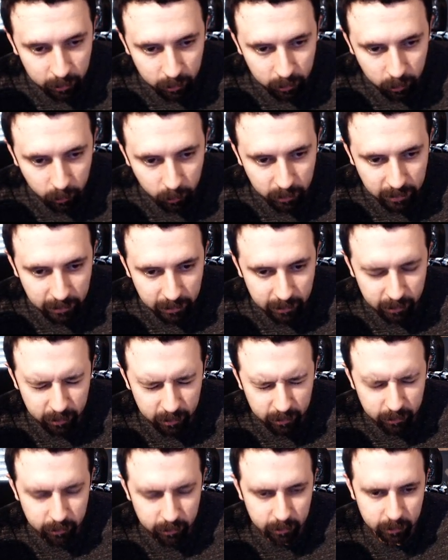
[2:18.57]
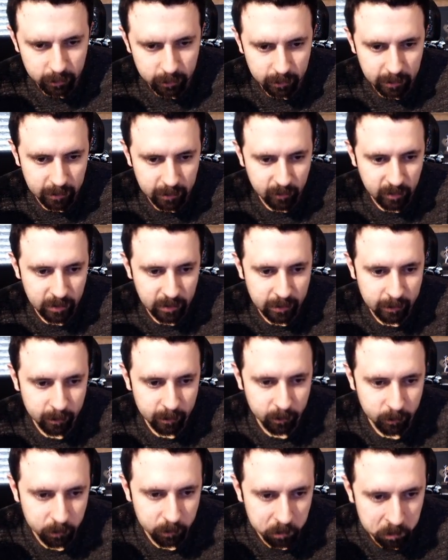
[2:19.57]
Okay, that's fine.
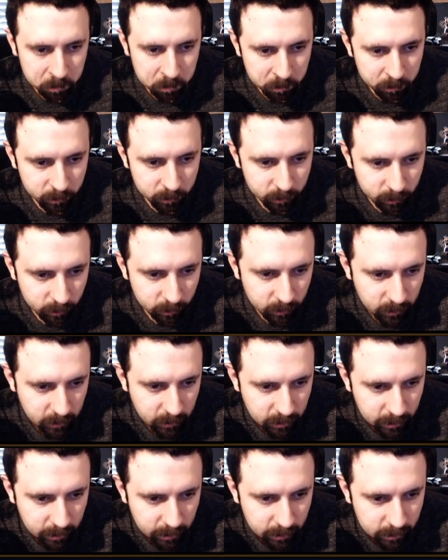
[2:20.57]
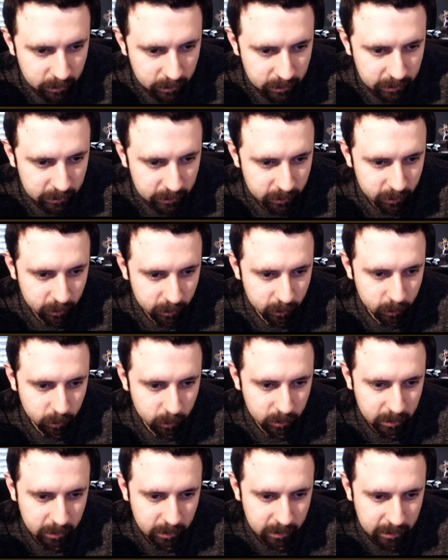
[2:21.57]
Six turn
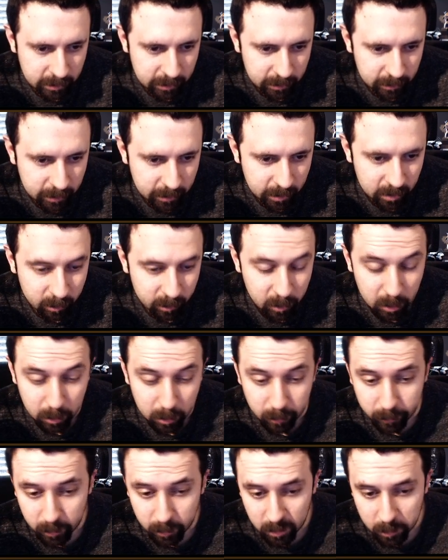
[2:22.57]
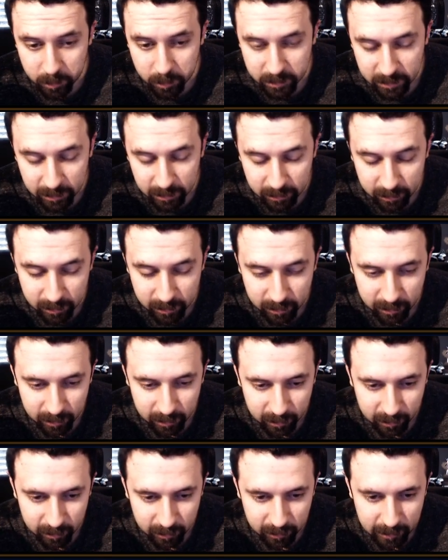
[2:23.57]
cooldown. Yeah, the gun imperil 30%.
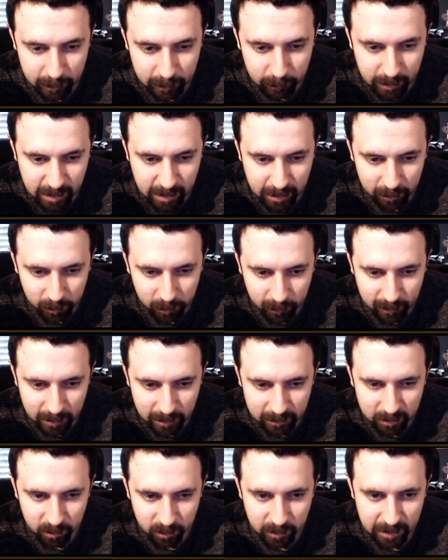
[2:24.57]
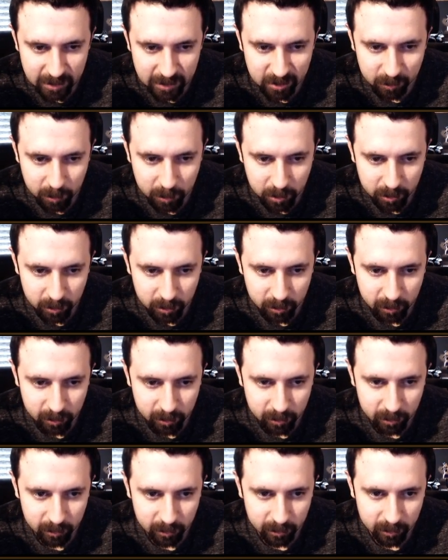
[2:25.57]
That one, I don't know if that's going to be as
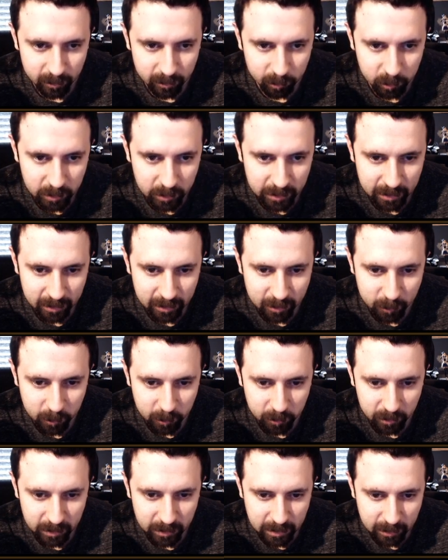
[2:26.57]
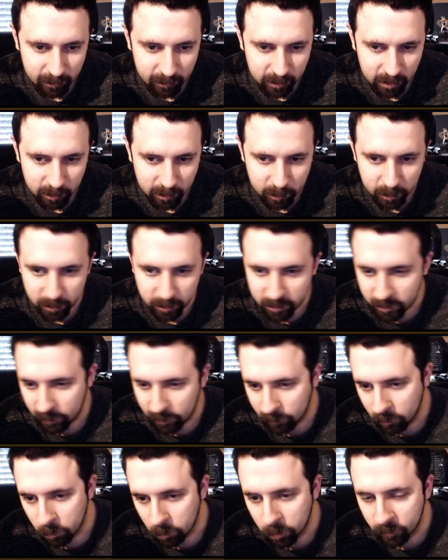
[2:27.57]
special because we already have gun imperils on
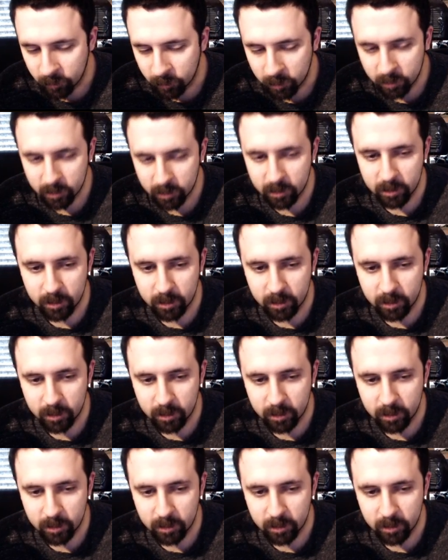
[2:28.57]
global version.